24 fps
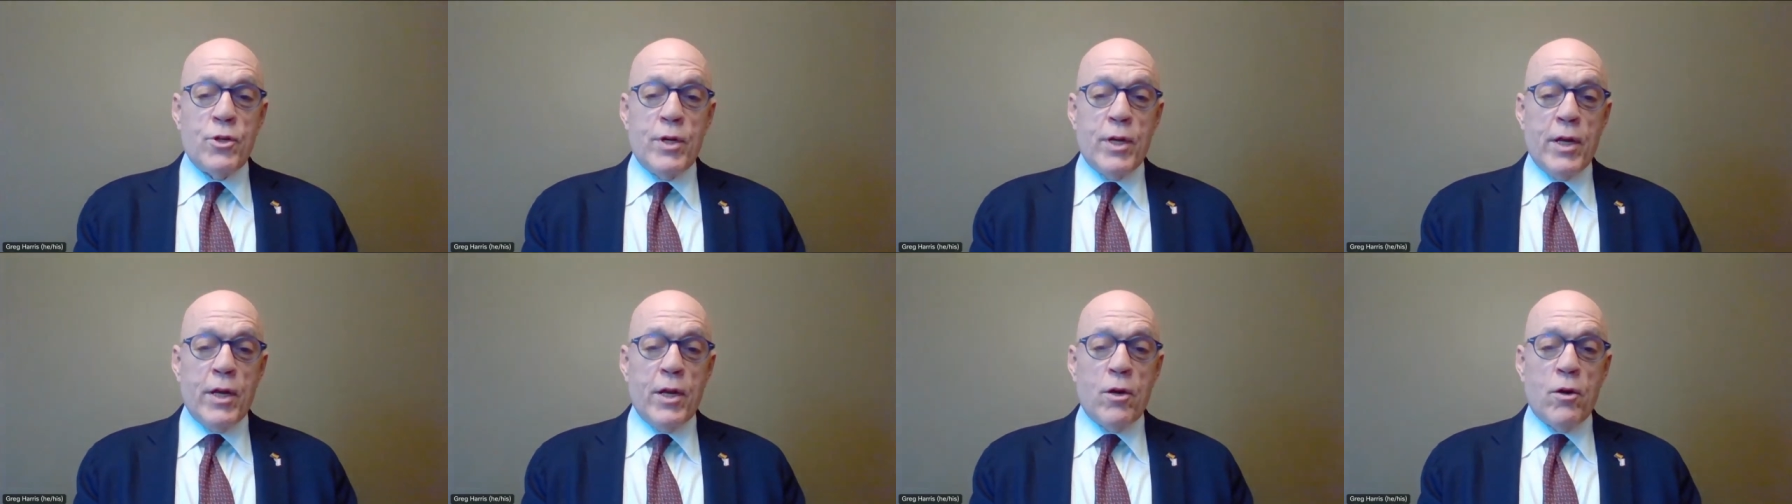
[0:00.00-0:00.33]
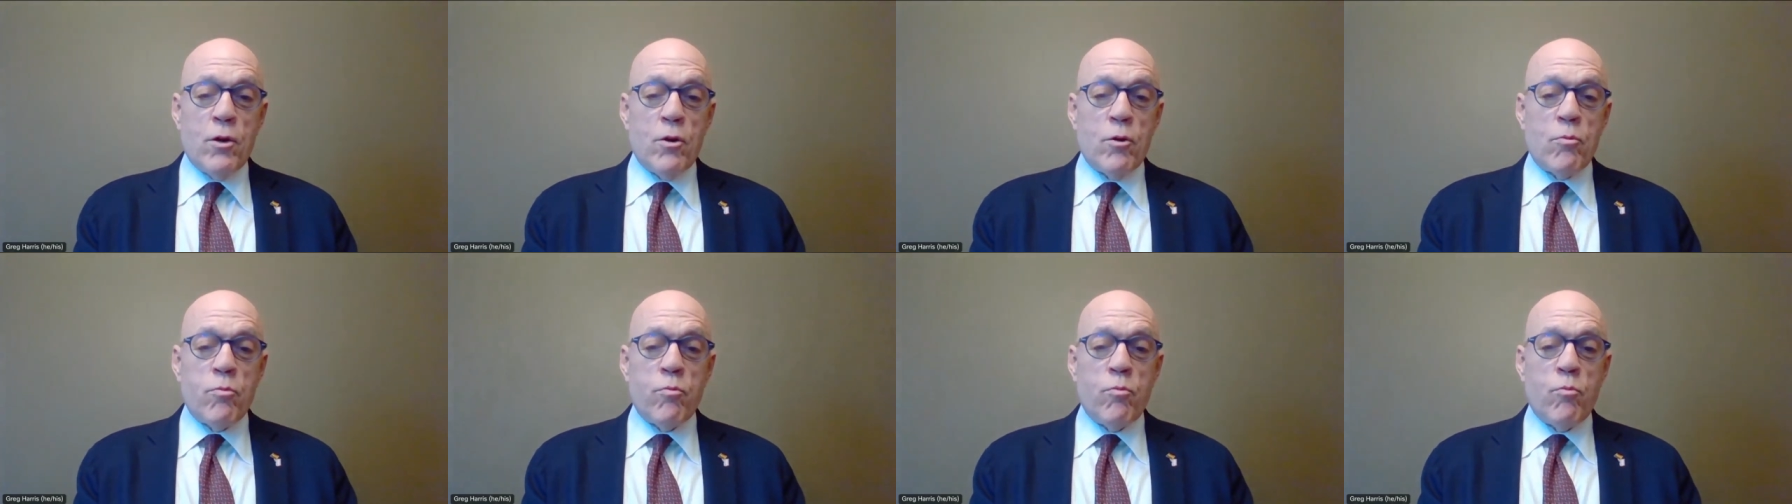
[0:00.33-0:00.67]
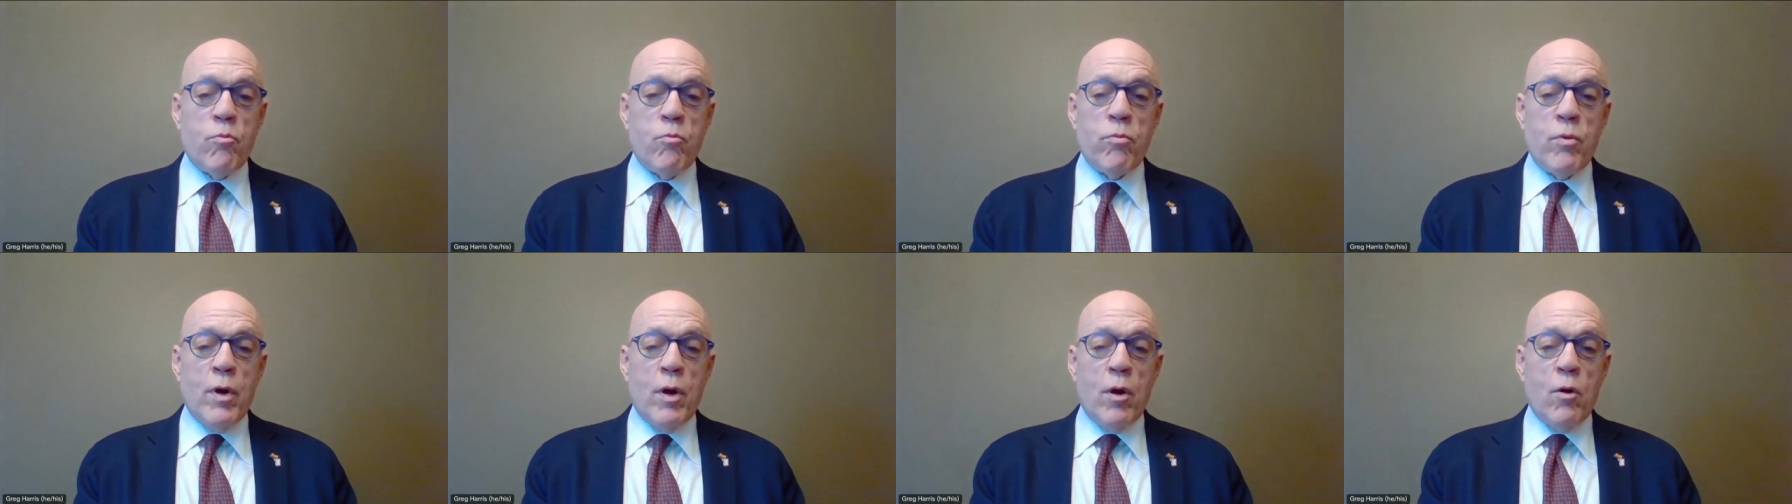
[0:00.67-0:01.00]
sitting here
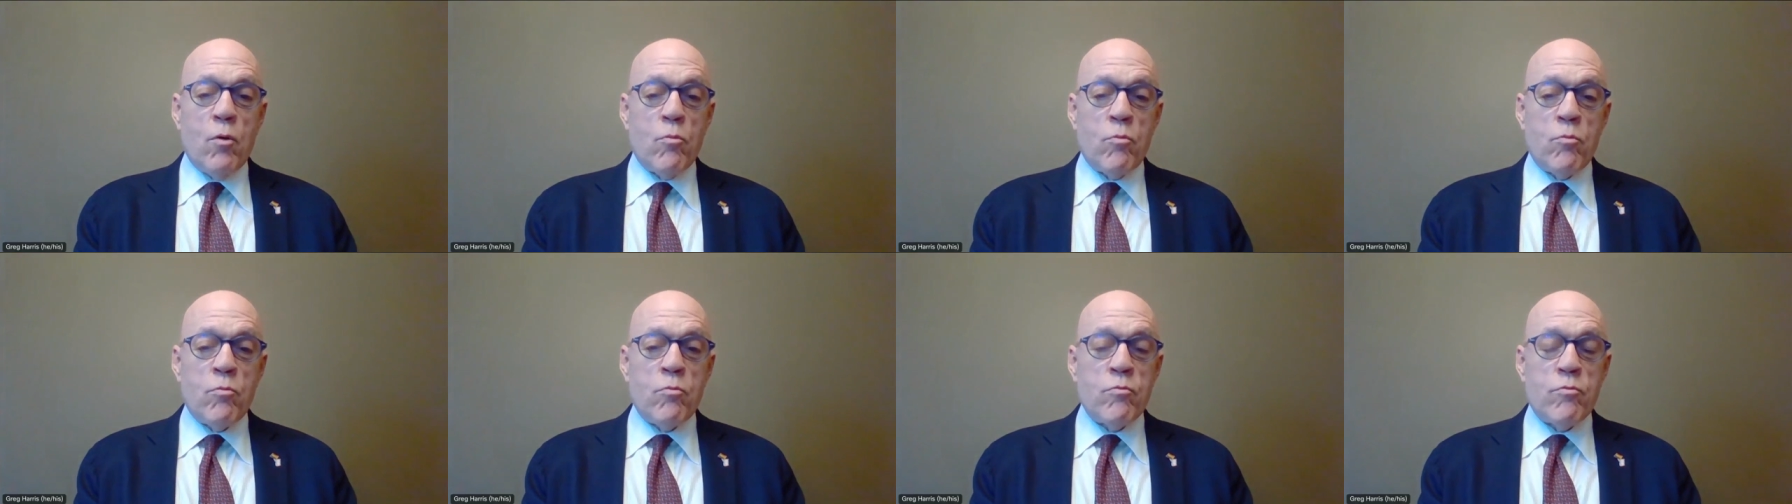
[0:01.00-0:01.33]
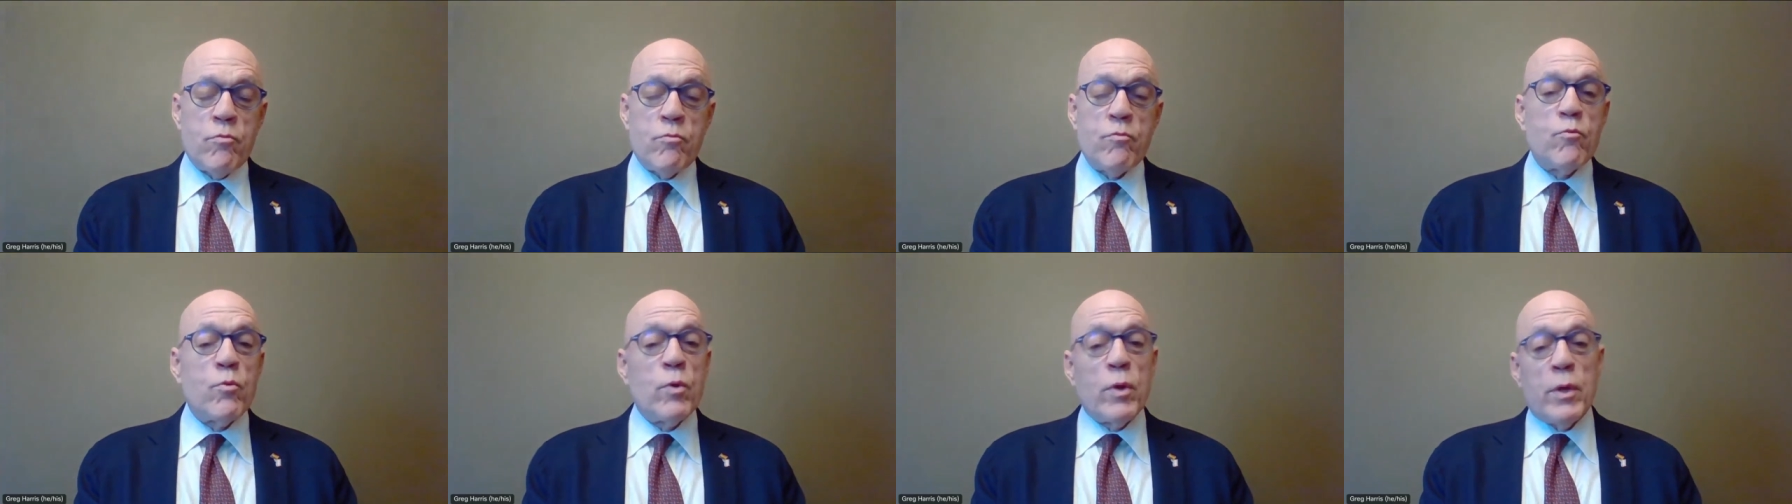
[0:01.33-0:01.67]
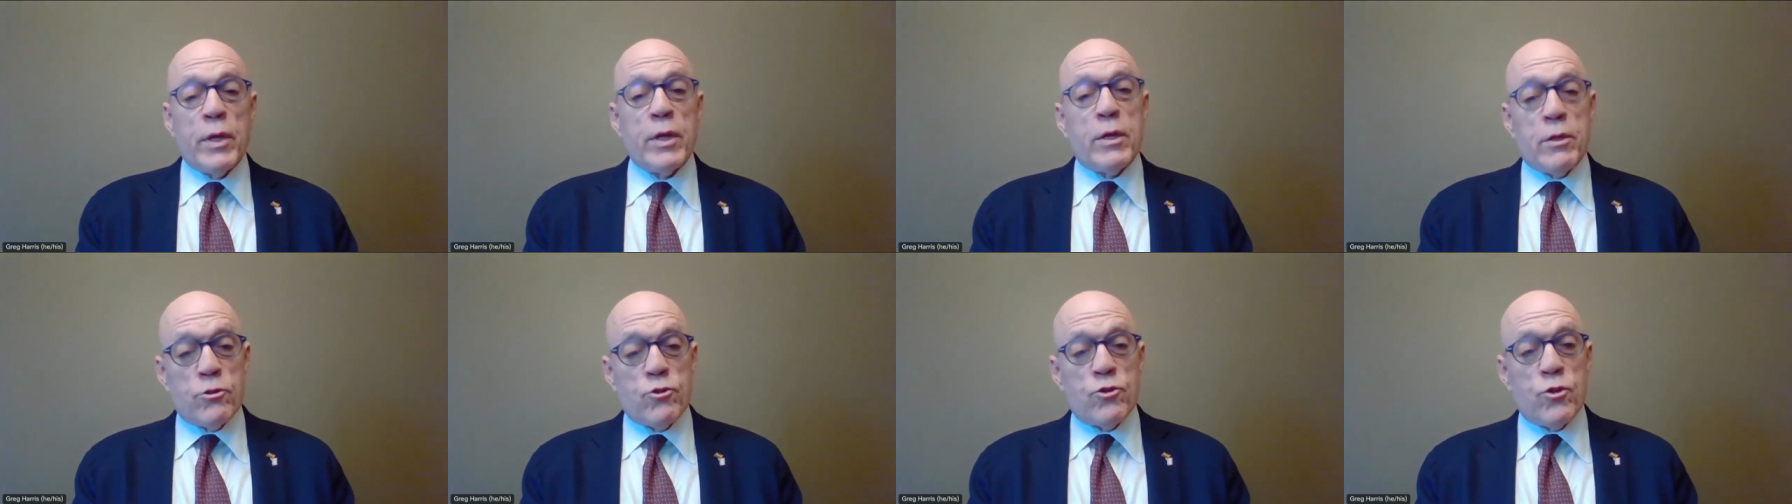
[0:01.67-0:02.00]

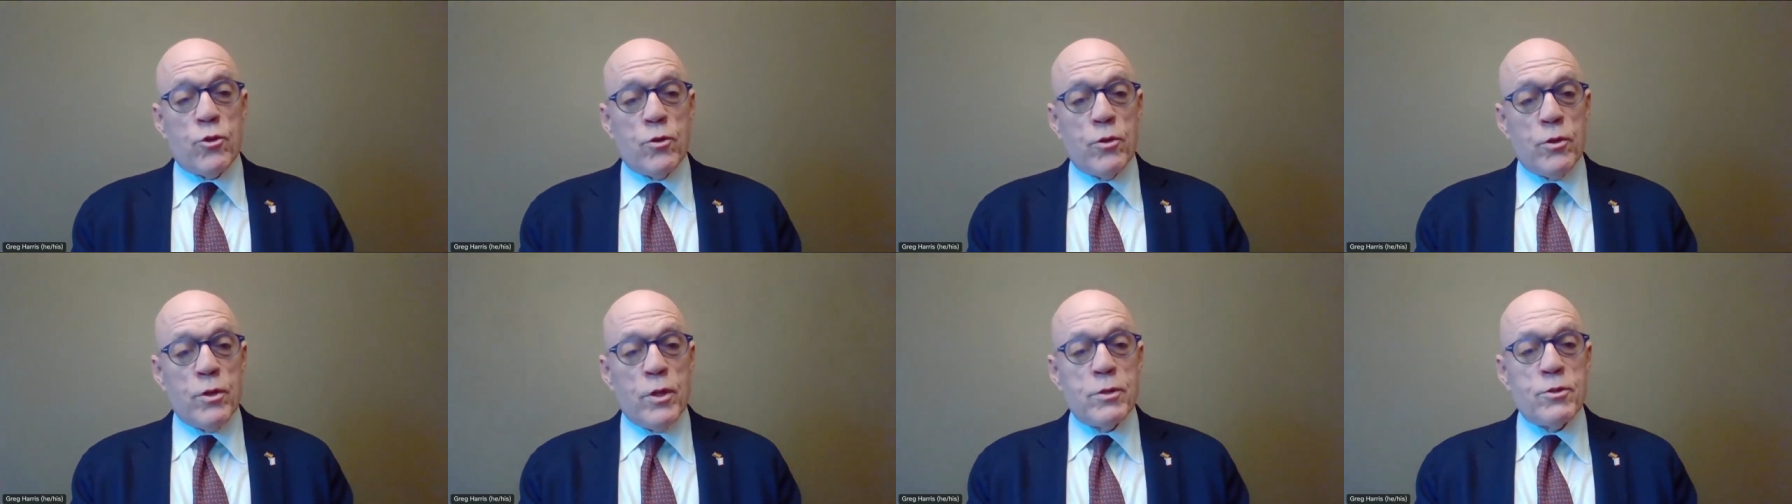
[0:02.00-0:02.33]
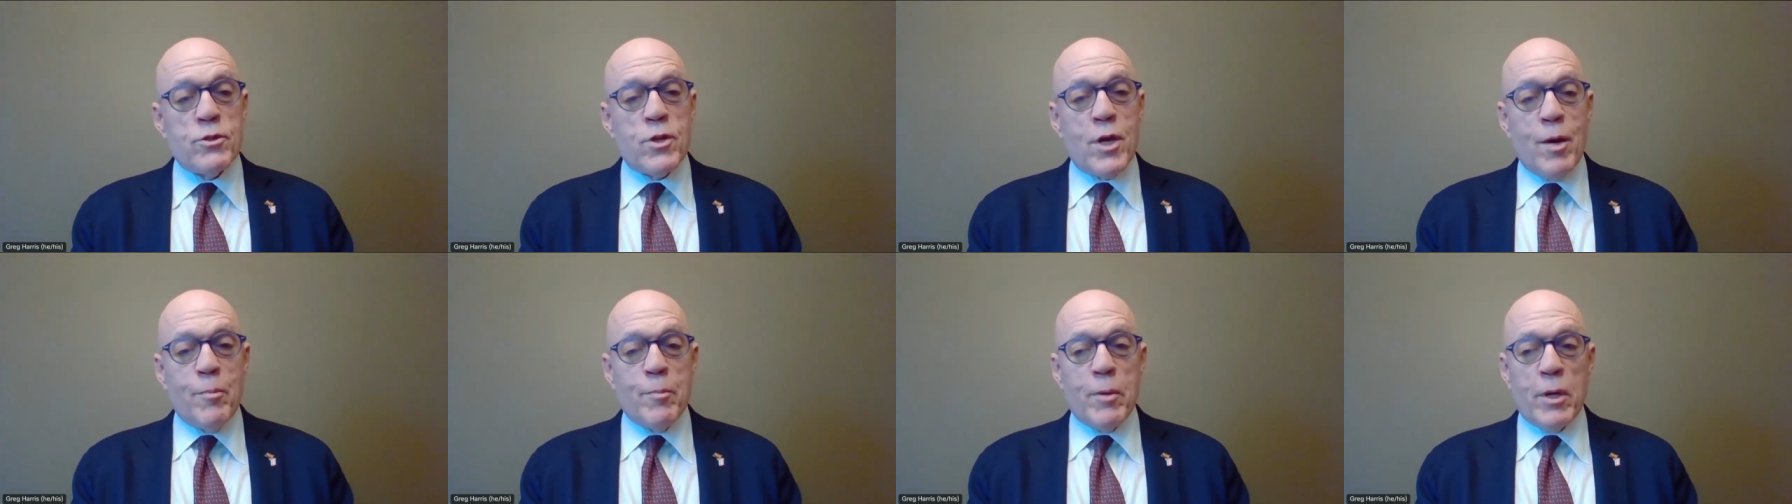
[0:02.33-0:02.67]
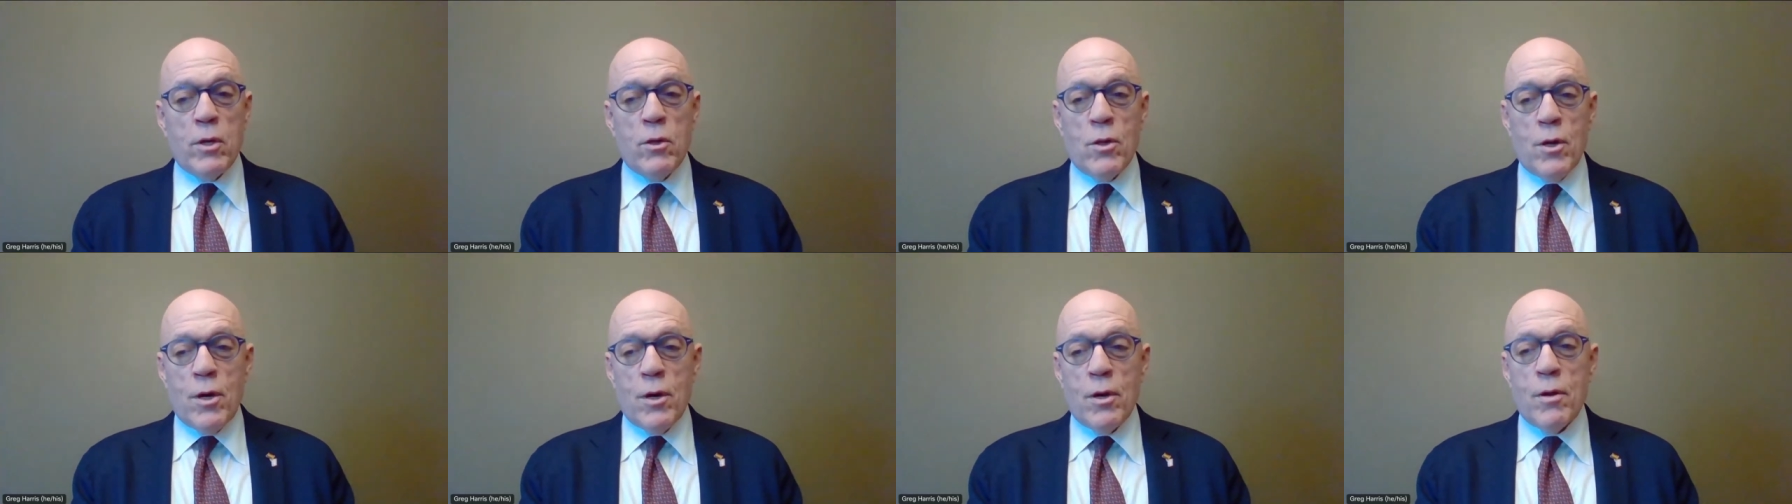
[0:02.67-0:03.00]
really concerned that's
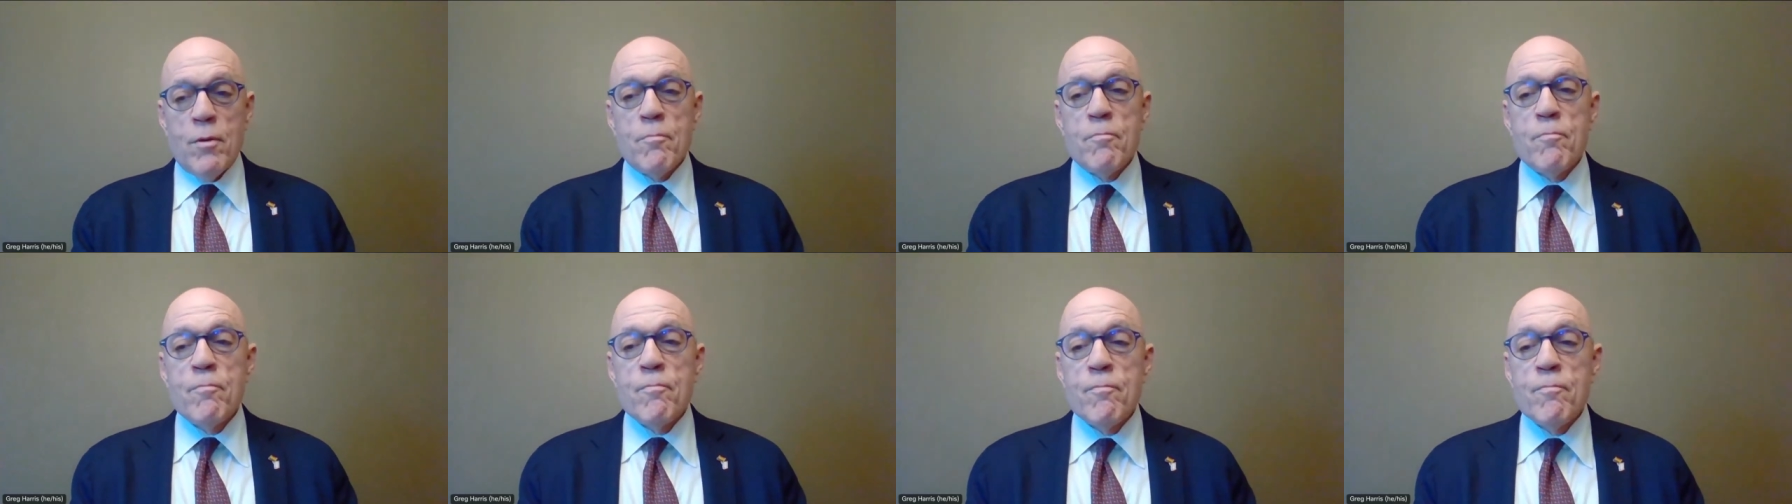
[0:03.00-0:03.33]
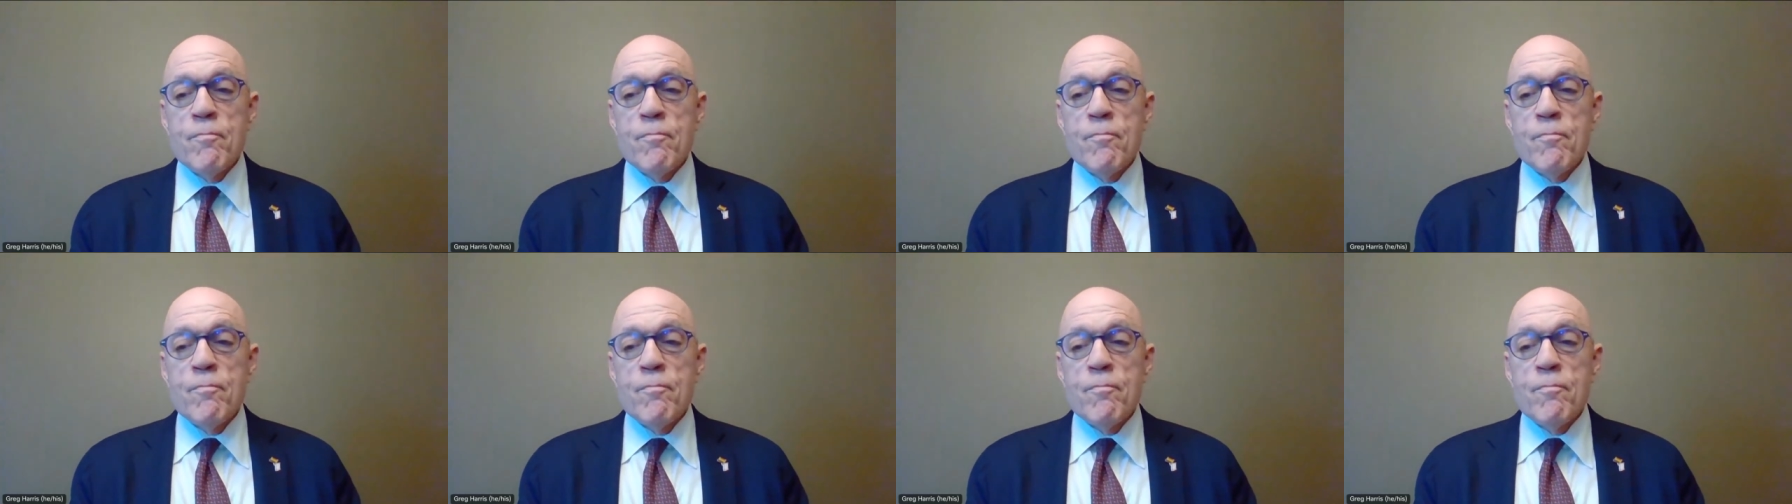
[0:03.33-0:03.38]
coming along.